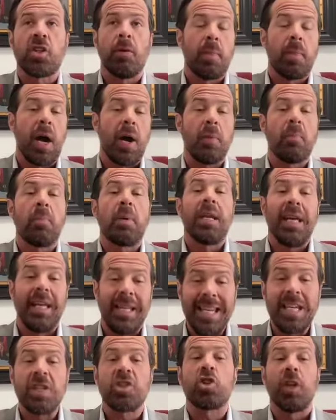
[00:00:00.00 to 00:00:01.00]
about it, but
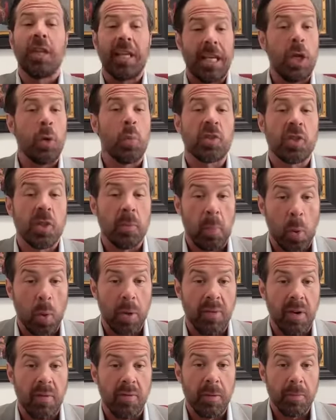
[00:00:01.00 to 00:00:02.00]
initially he was
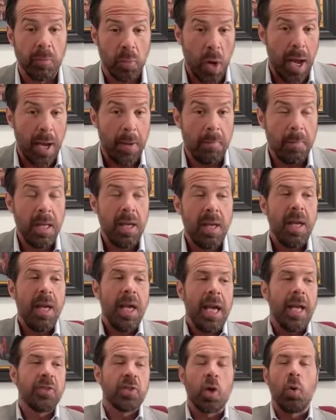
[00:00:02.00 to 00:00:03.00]
supportive of it, right?
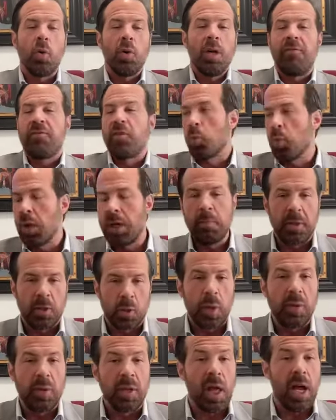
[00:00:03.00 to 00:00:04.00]
And so if you read
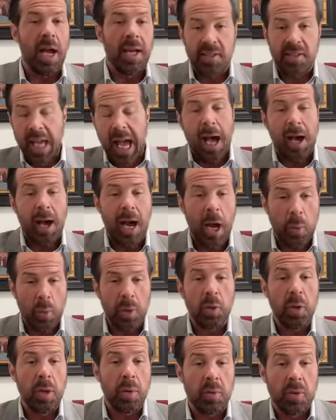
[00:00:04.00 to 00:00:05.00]
between the lines, yeah, I would
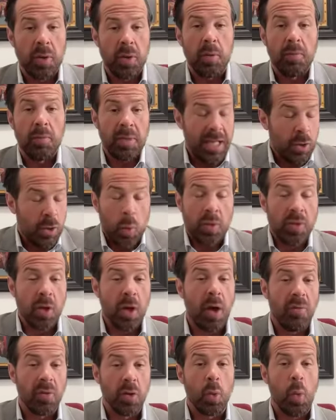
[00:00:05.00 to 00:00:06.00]
agree with you. That's what the
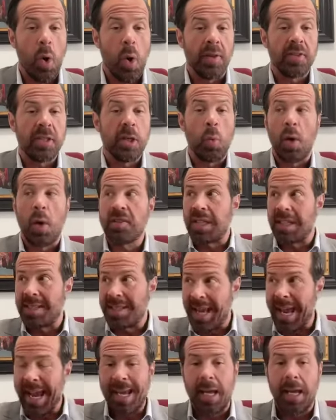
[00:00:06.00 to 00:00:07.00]
governor wants. He wants to
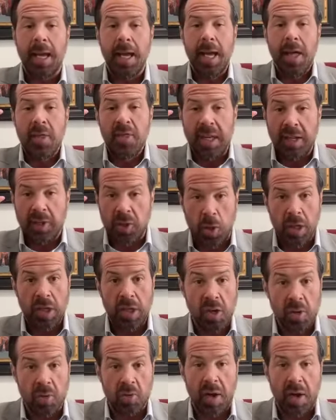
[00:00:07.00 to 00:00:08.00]
take the attorney
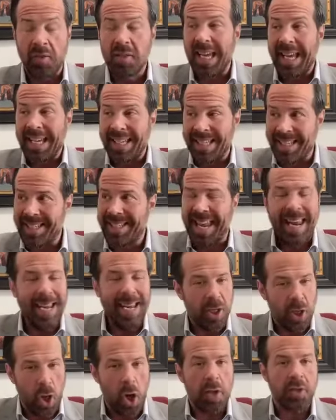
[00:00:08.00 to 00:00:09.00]
general's office, a
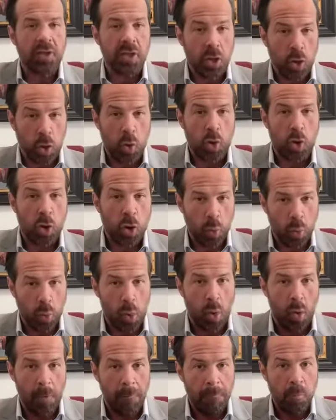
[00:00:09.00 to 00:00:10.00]
state constitutional
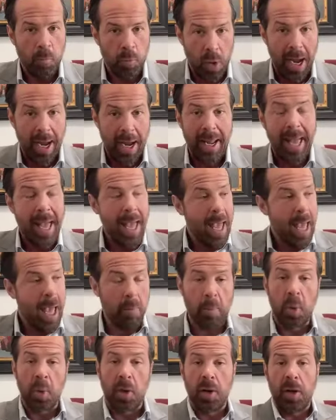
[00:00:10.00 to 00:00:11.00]
role, right,
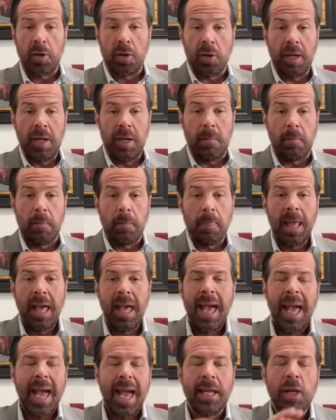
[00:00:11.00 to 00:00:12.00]
and put it under him.
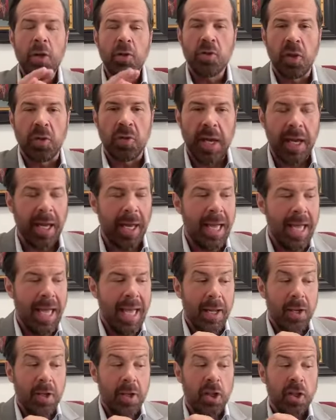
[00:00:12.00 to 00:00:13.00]
And here's the thing:
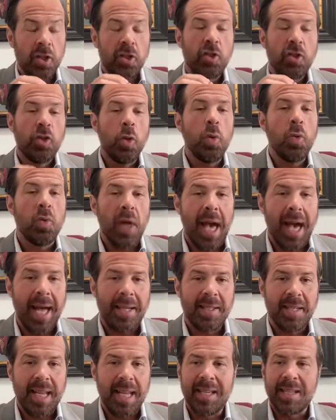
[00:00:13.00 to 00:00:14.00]
to do
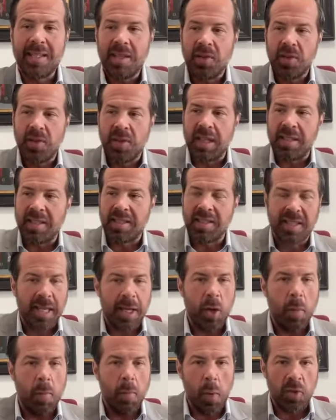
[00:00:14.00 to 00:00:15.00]
that takes the
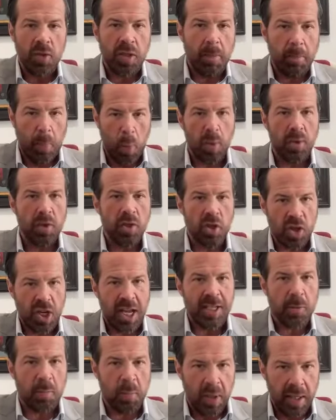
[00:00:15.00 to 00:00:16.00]
single most important
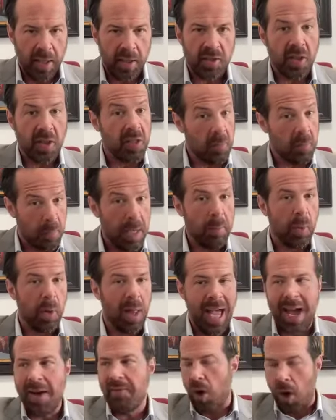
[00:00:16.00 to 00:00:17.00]
chess piece that the people
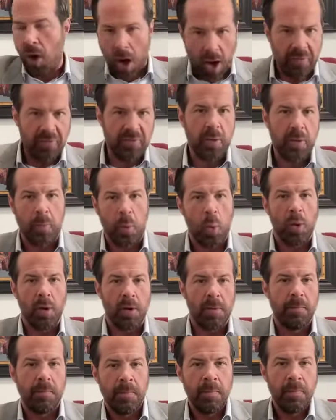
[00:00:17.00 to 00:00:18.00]
have off the
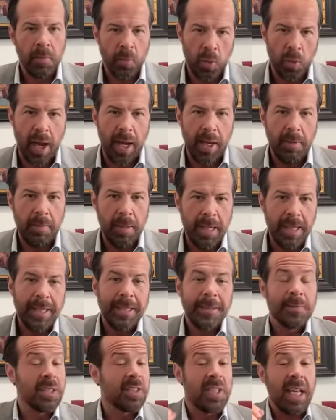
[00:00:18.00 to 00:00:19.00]
board, right?
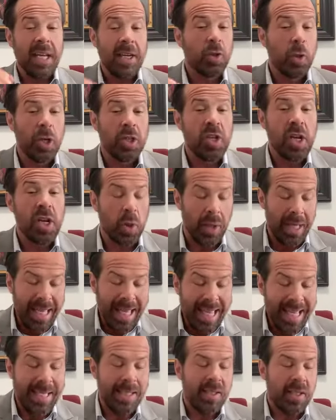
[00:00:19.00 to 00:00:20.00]
The state attorney general
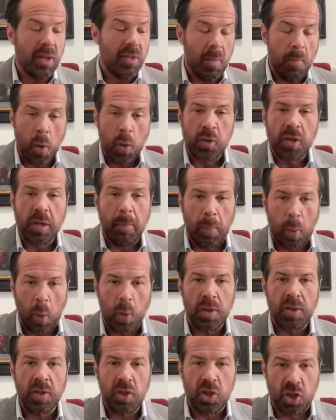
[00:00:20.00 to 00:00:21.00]
is the most
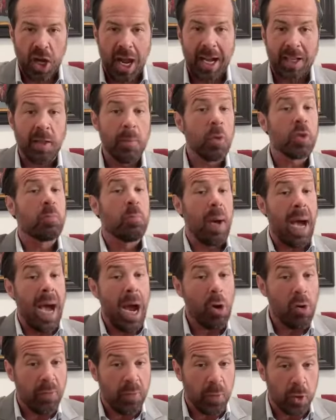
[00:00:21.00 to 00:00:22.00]
important check, the most
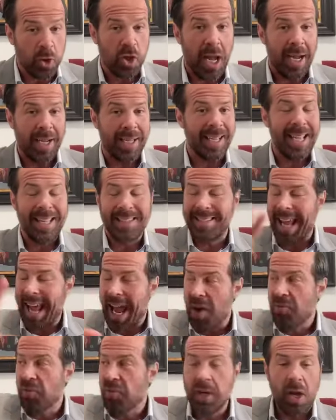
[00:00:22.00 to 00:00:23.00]
powerful check against
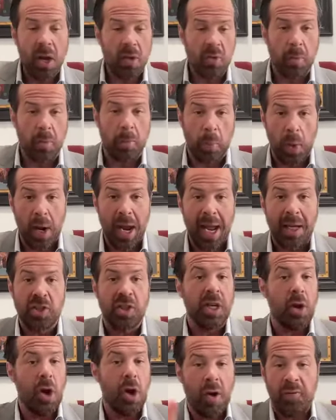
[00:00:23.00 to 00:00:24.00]
every other
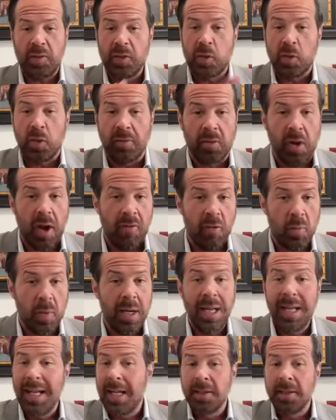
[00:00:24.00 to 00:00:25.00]
branch and officer of
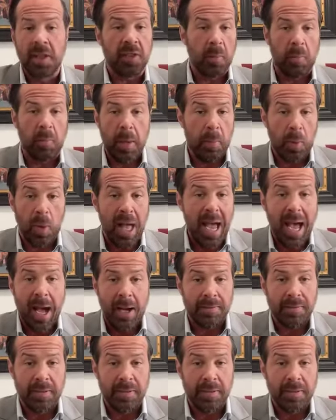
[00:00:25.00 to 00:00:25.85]
government that the people have.